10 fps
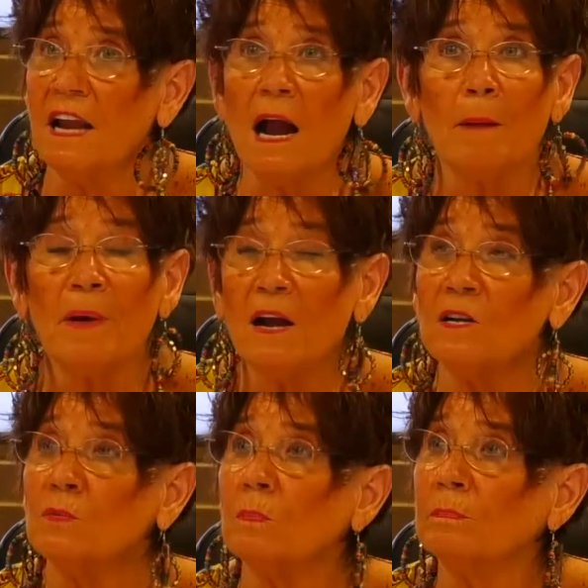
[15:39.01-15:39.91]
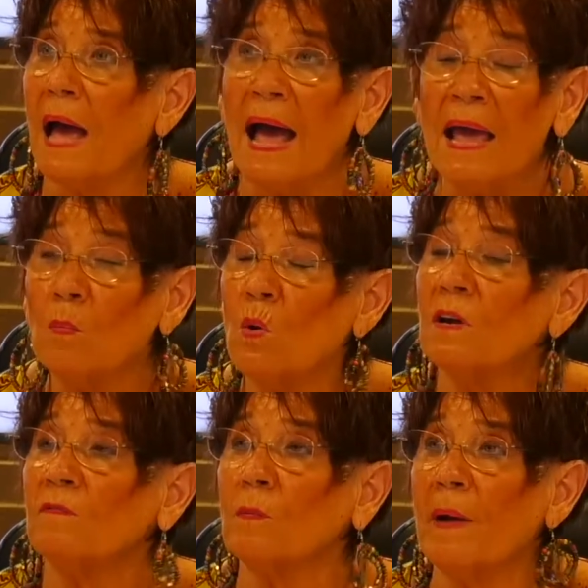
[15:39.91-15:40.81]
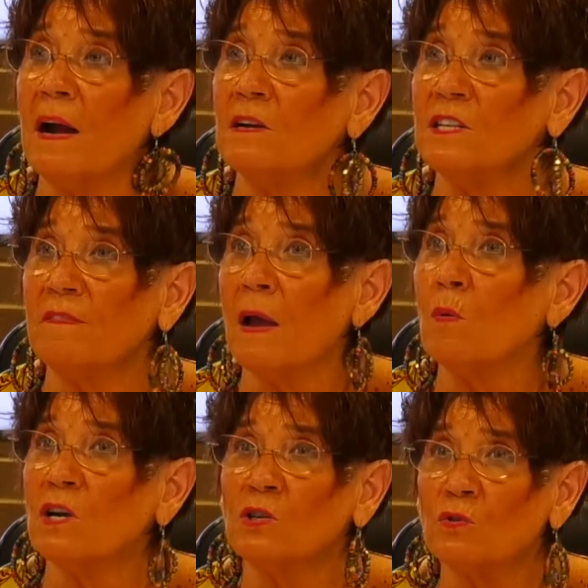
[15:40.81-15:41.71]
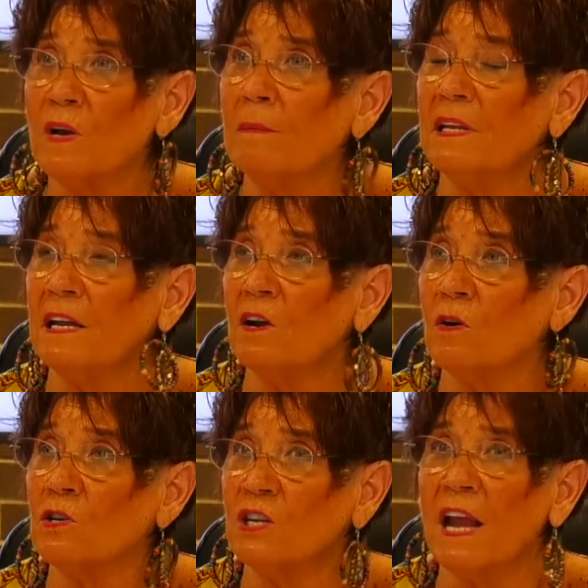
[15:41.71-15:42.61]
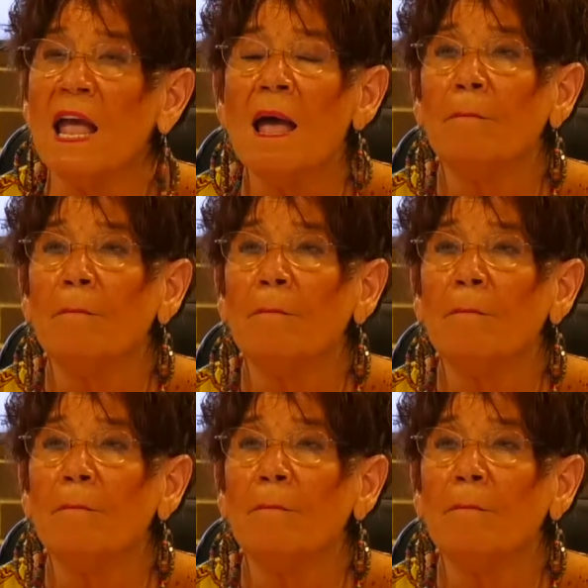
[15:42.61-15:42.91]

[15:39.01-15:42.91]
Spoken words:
Now, our parents, I had wonderful parents, and they were extremely encouraging,